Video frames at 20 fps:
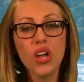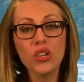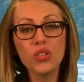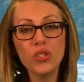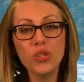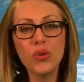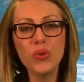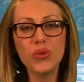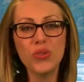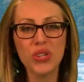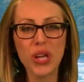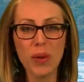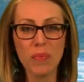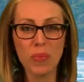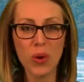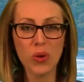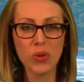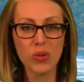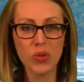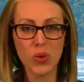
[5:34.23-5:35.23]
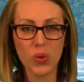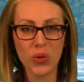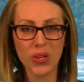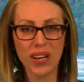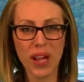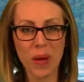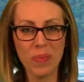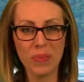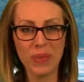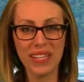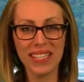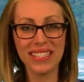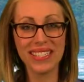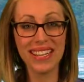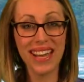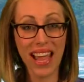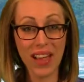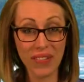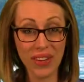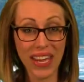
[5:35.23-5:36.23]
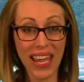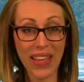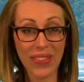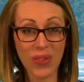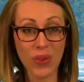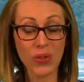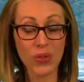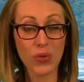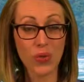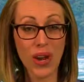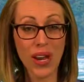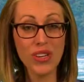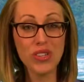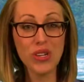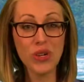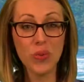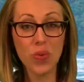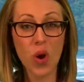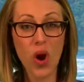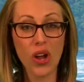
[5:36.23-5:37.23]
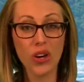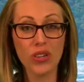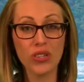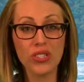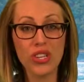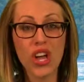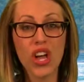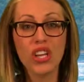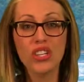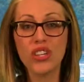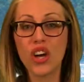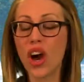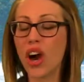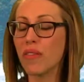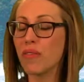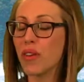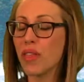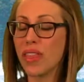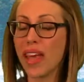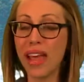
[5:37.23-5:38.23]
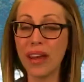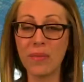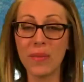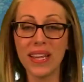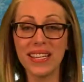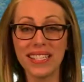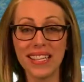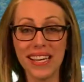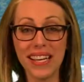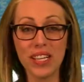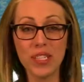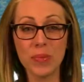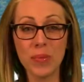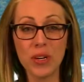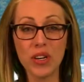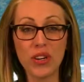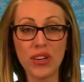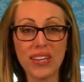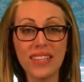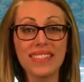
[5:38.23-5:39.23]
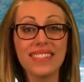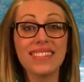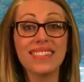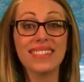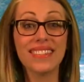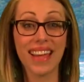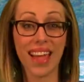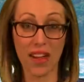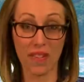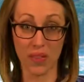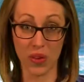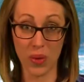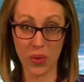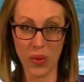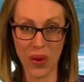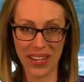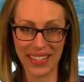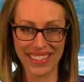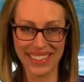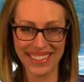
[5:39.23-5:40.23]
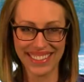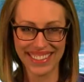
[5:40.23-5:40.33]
2 jet boat tour companies navigate those raging waters to offer that amazing experience to everyone.